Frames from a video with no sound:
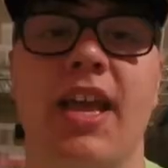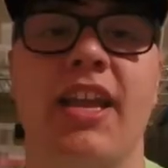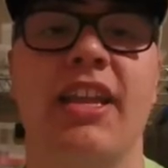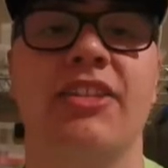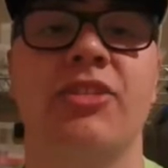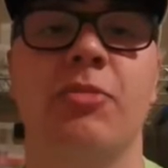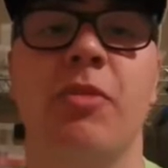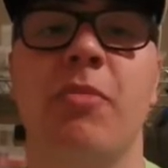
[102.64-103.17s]

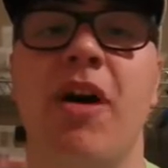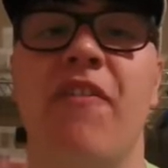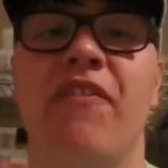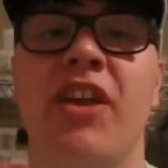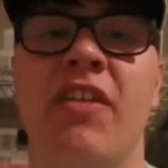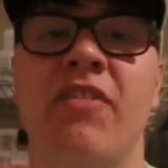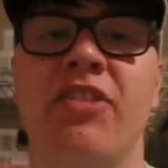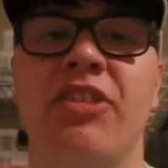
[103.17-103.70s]
Now, some of my
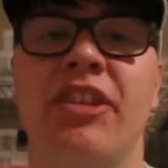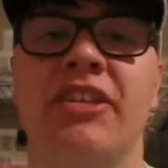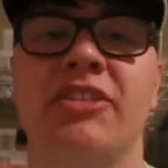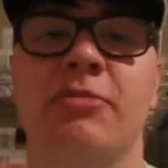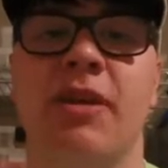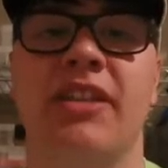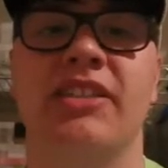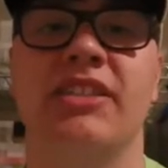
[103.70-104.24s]
favorite things
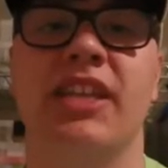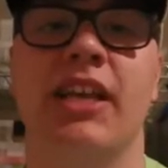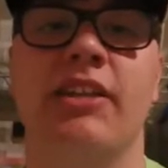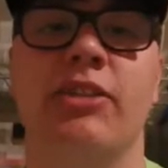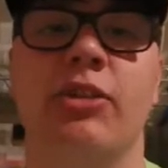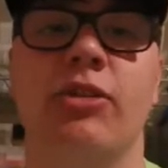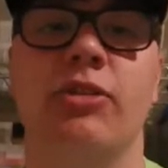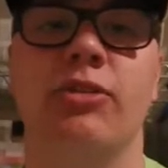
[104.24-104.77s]
about the
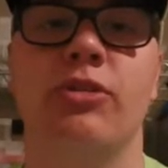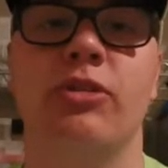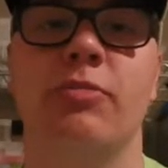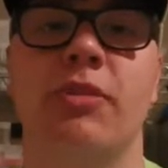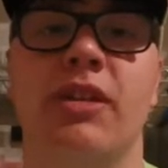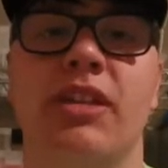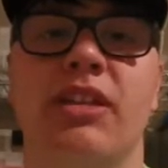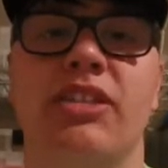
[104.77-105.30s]
Santone Lures
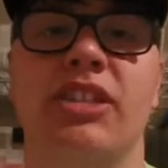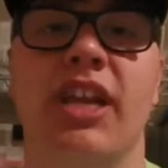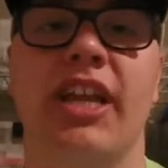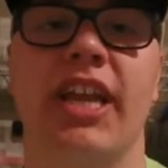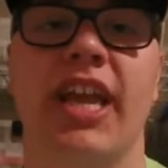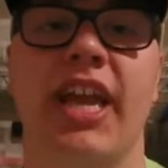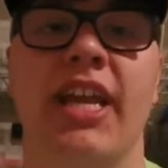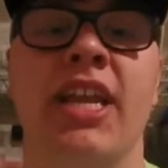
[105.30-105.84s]
Piglet
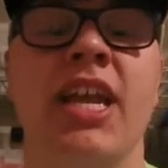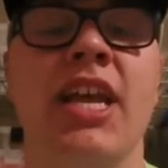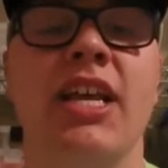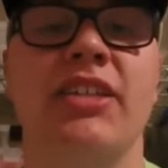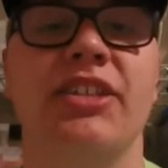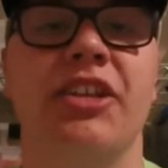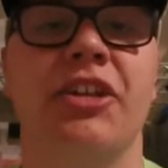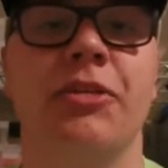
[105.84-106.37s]
Shaky Head
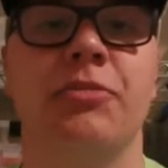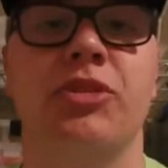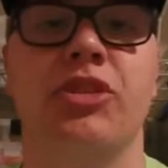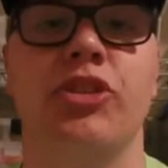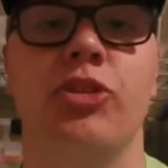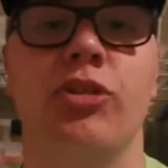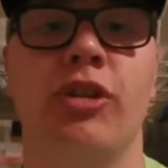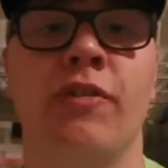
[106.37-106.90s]
is that it comes
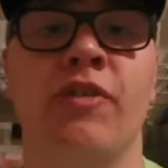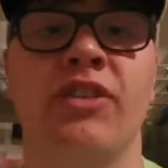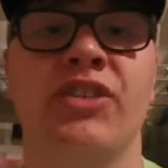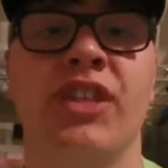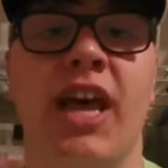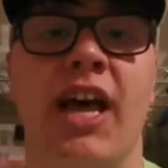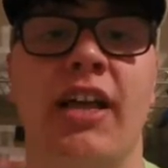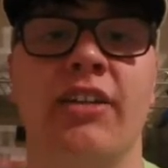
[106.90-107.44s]
in two different
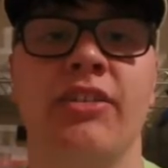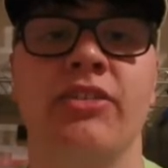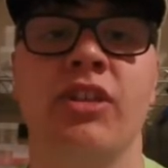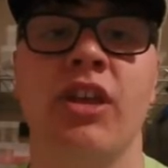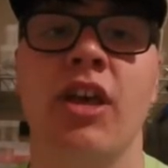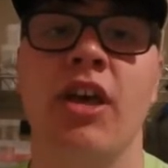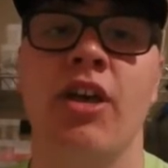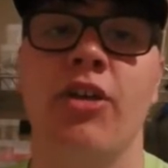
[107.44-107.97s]
styles.
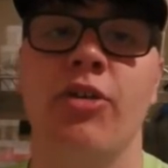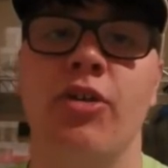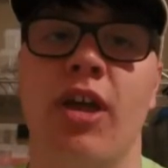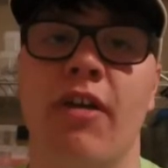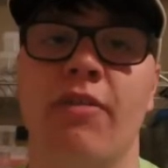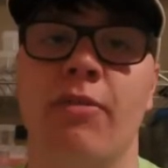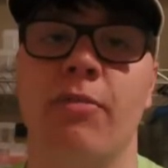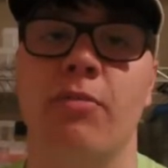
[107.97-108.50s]
You
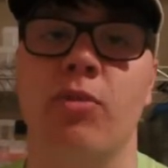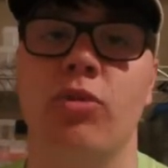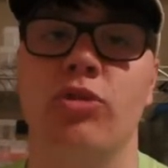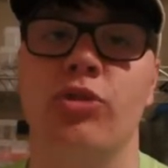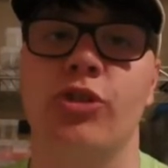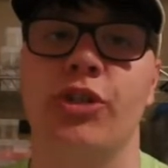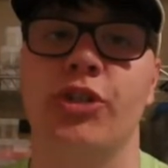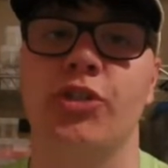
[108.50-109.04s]
have the more
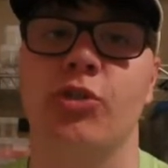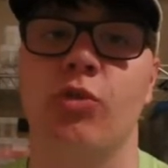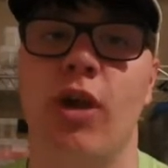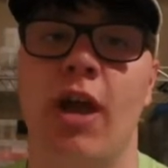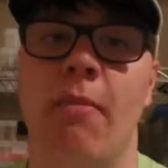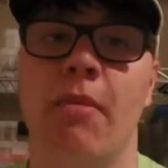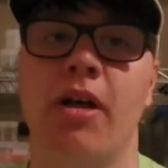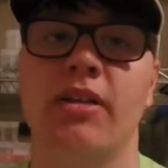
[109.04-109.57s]
traditional
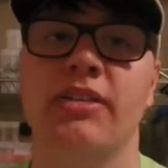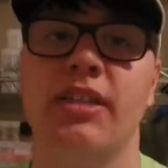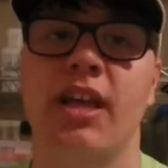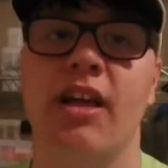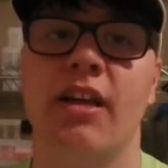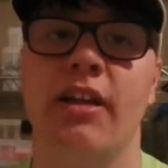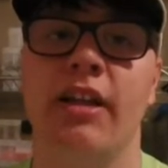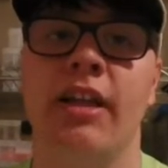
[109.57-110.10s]
round ball
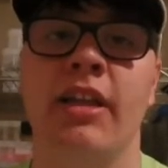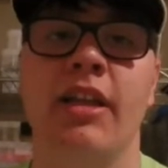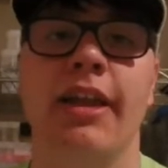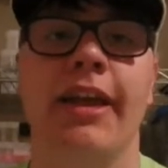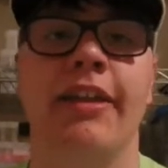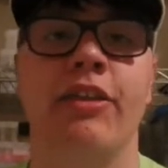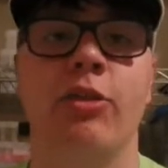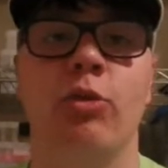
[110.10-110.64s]
style head
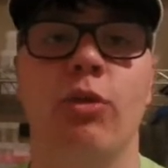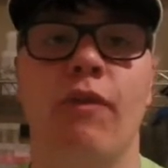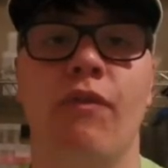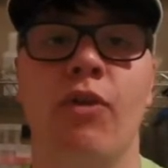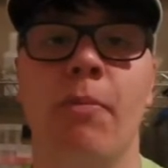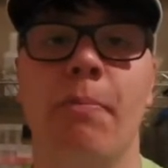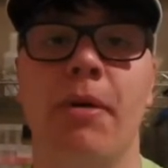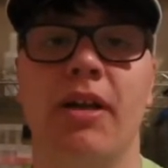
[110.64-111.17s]
and the newer
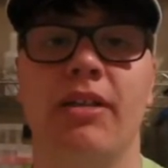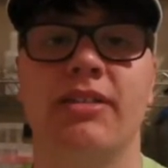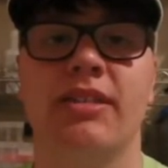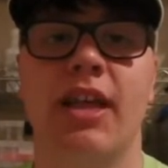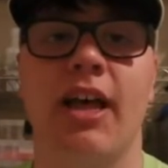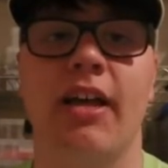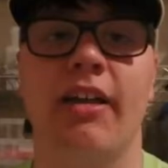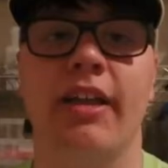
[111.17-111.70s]
football
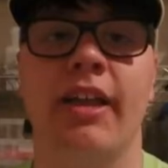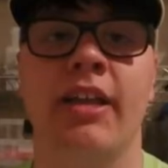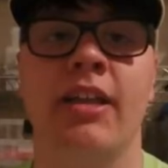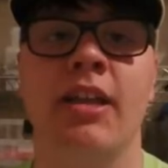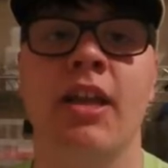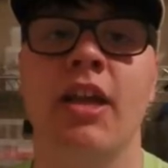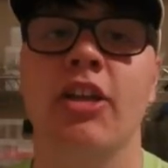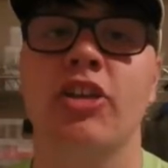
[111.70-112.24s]
style head.
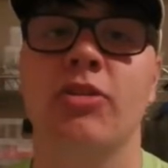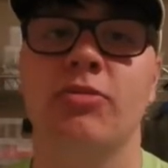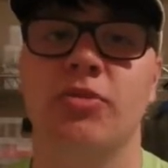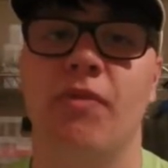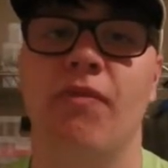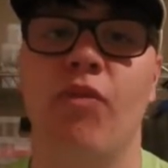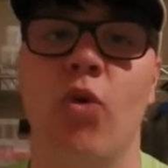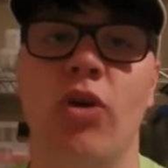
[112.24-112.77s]
It comes
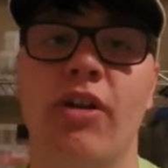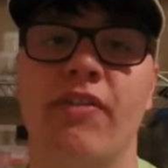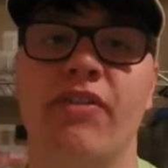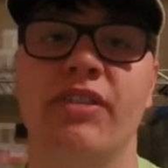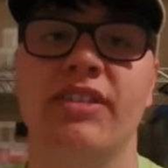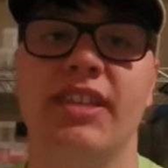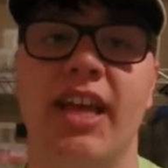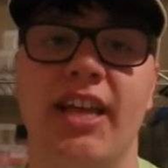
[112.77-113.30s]
in four
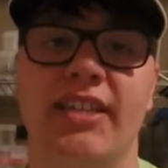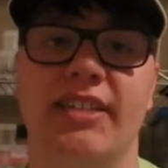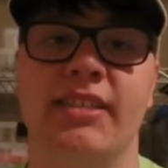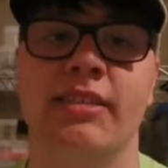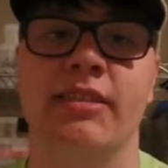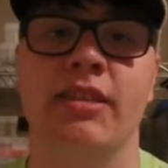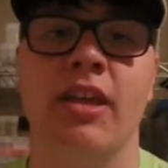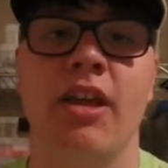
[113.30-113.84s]
different
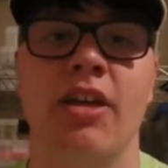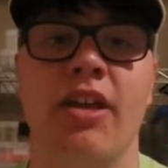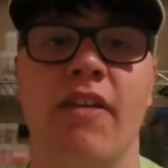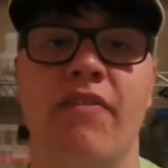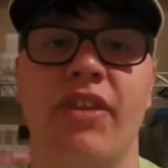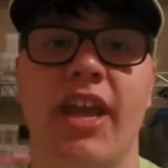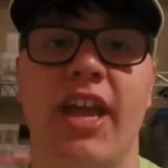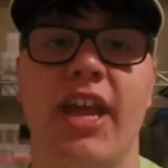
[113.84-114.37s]
sizes. You
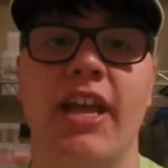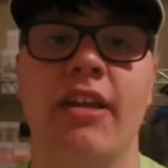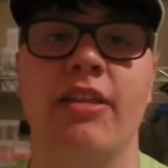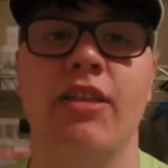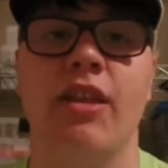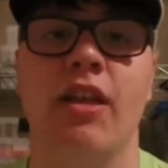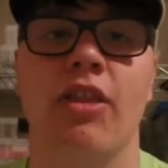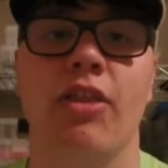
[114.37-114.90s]
have the 8,
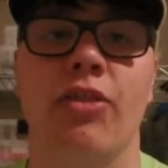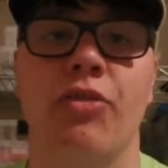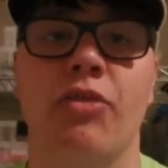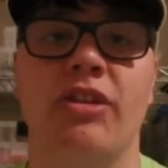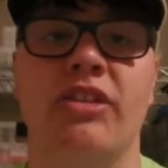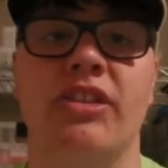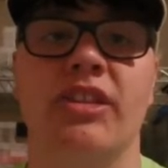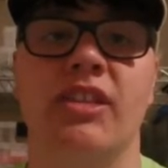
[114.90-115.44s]
the
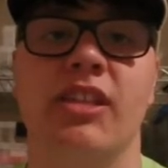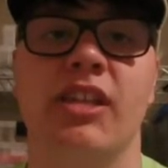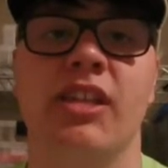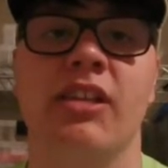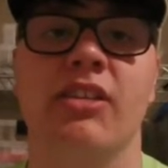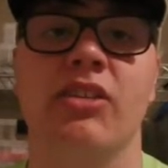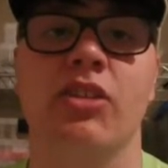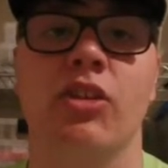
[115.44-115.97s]

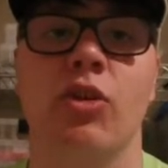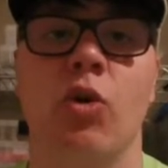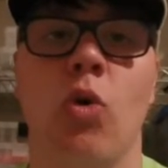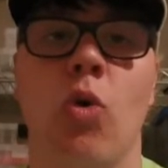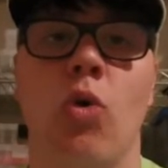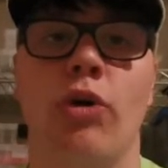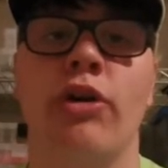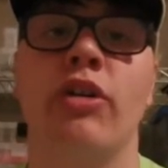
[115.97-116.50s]
3/16, the
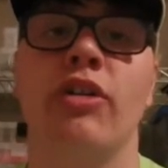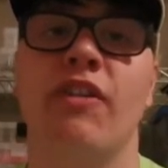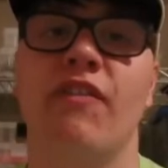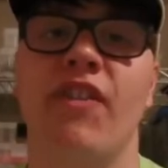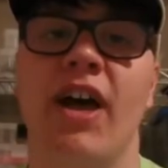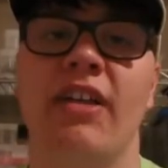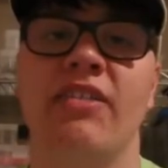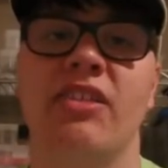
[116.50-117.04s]
quarter, and the
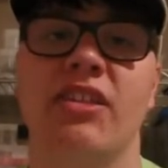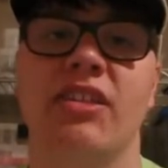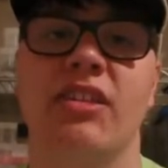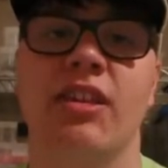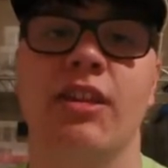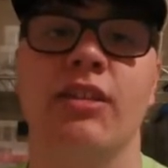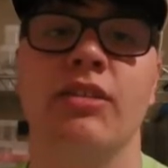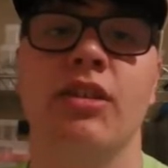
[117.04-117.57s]

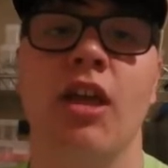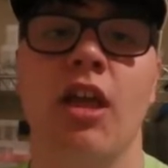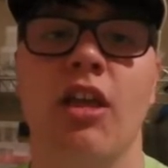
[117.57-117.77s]
5/16.